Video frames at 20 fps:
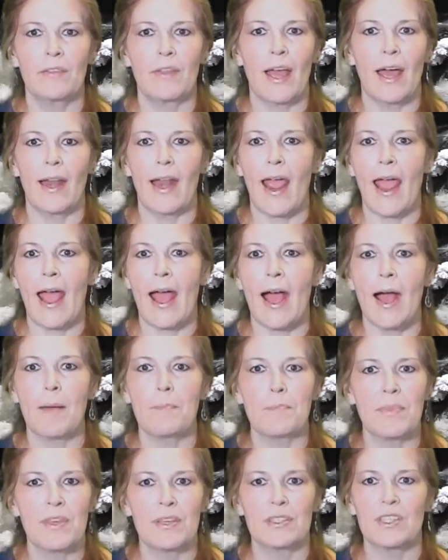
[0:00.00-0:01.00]
that app
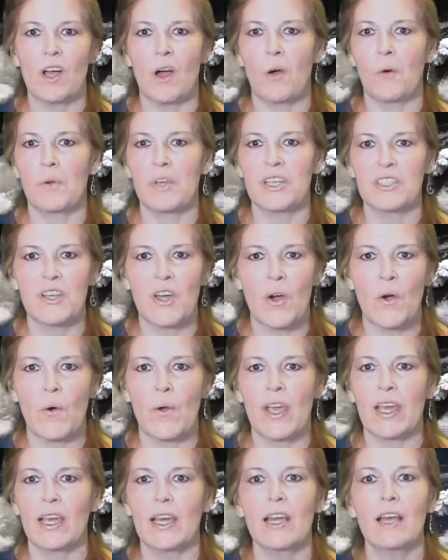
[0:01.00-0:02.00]
that's always
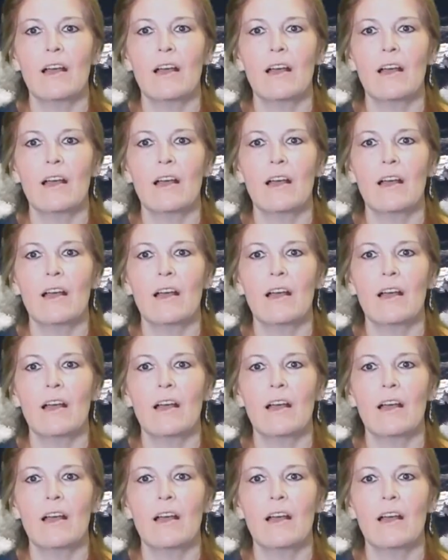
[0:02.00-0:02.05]
going.